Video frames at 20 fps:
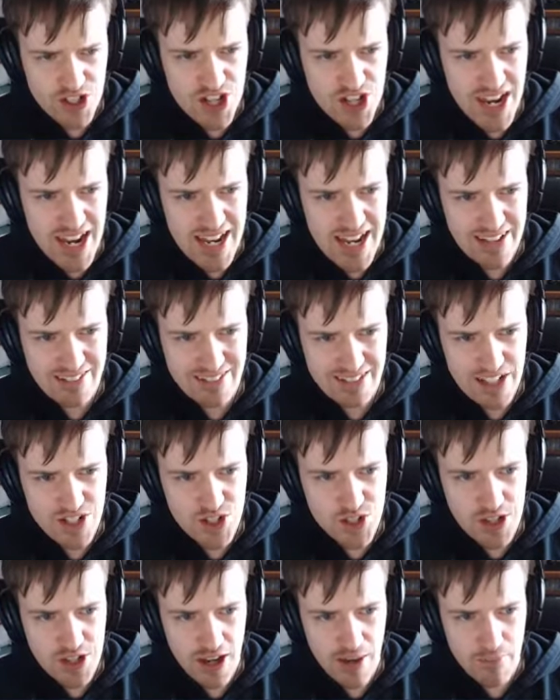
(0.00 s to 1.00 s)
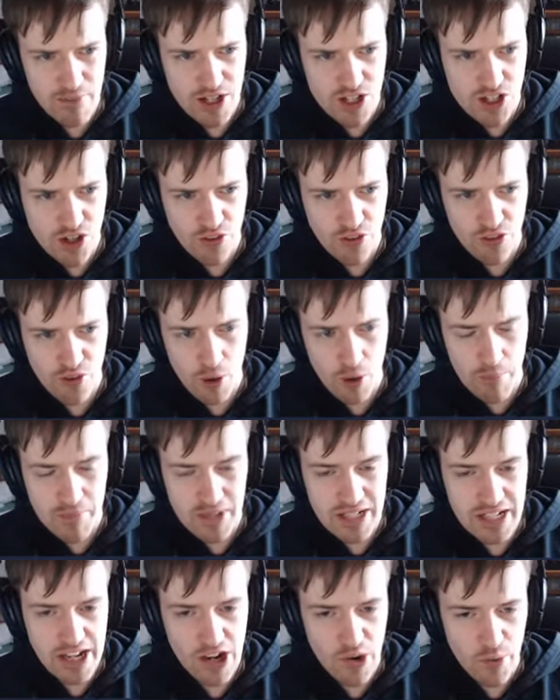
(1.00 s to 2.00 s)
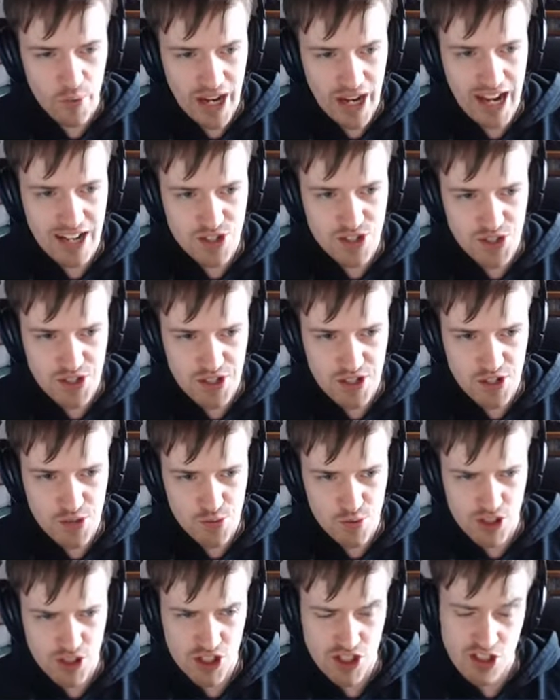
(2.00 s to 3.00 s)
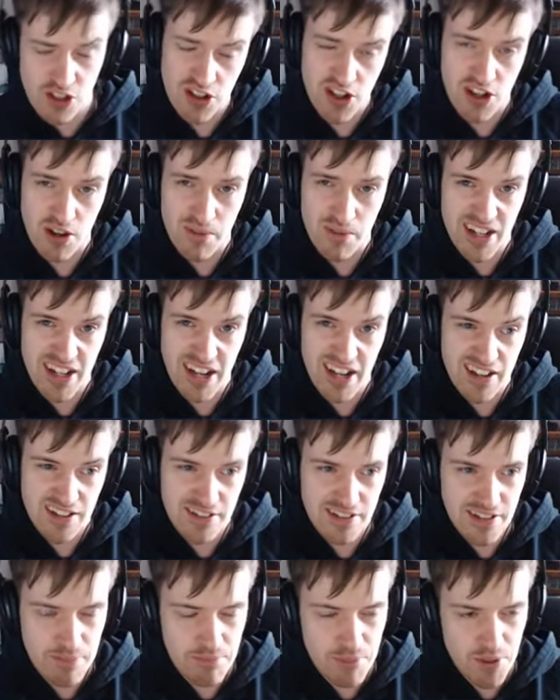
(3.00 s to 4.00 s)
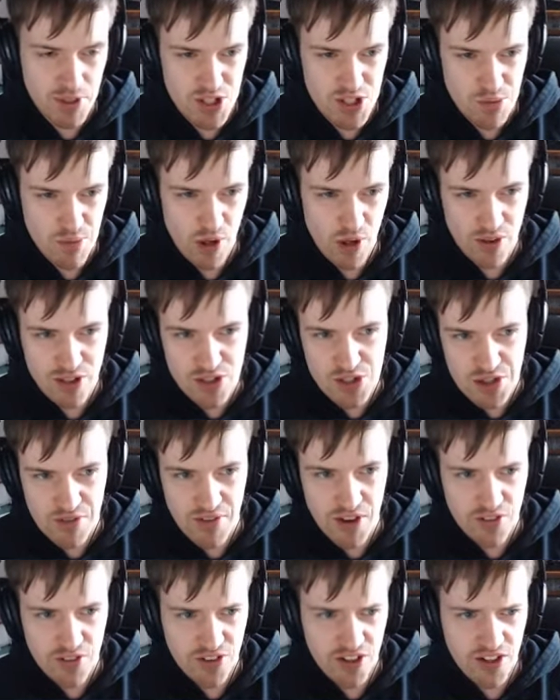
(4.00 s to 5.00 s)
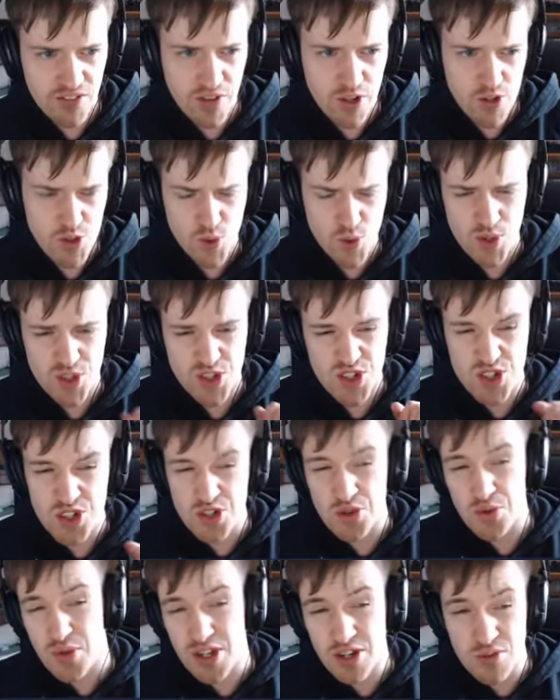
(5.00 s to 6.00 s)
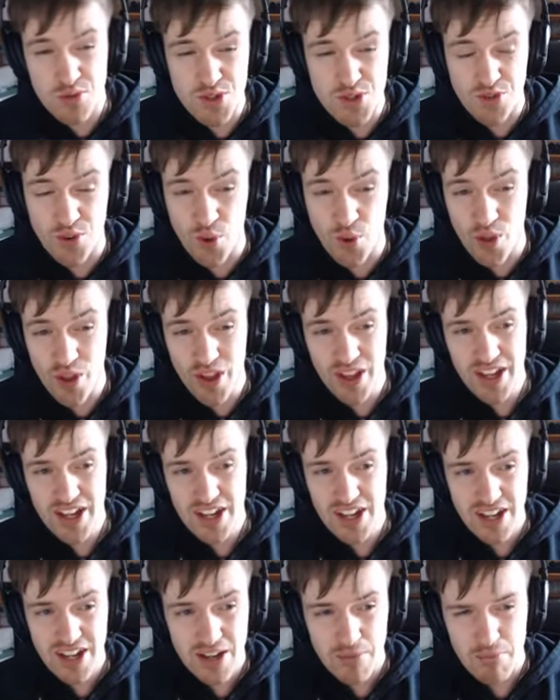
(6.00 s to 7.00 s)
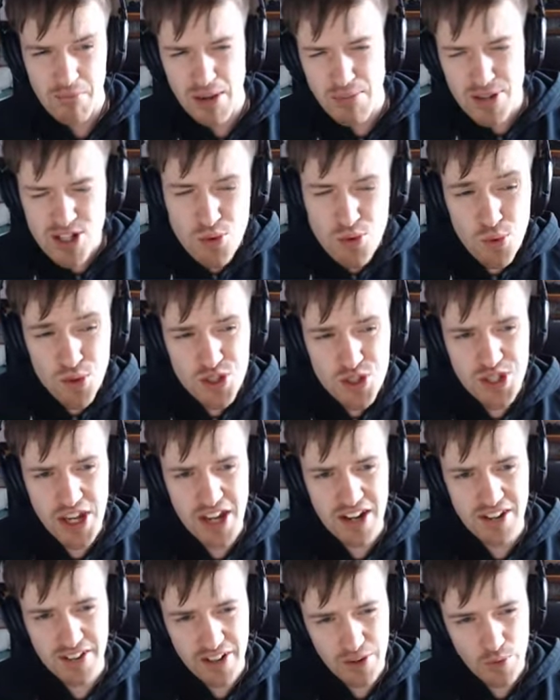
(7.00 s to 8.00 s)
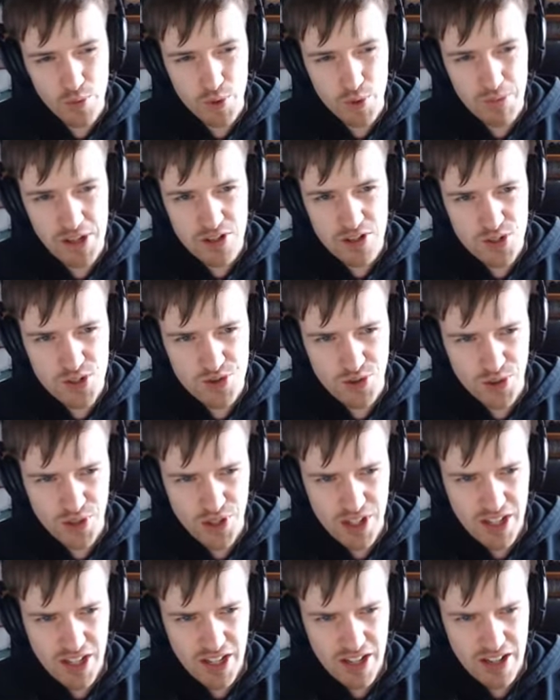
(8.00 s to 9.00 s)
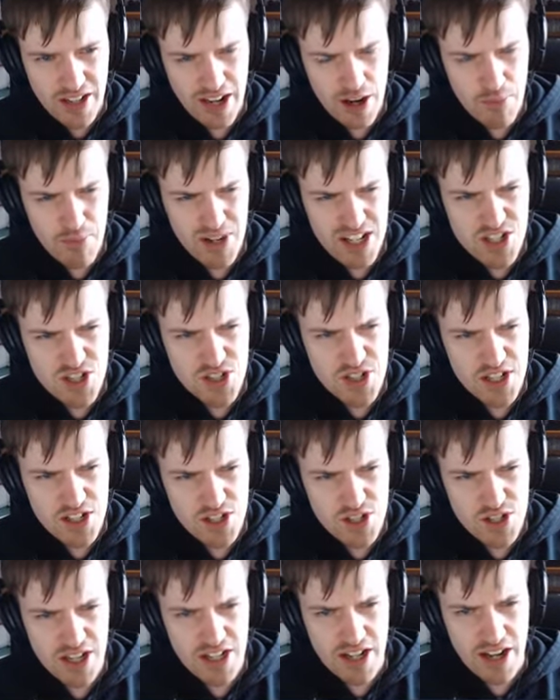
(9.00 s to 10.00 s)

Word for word: take less damage from neo-Nazis, which could come in handy, but to be honest, I've never found those ones too useful. Maybe towards the end they would be useful. Now, how many stickers can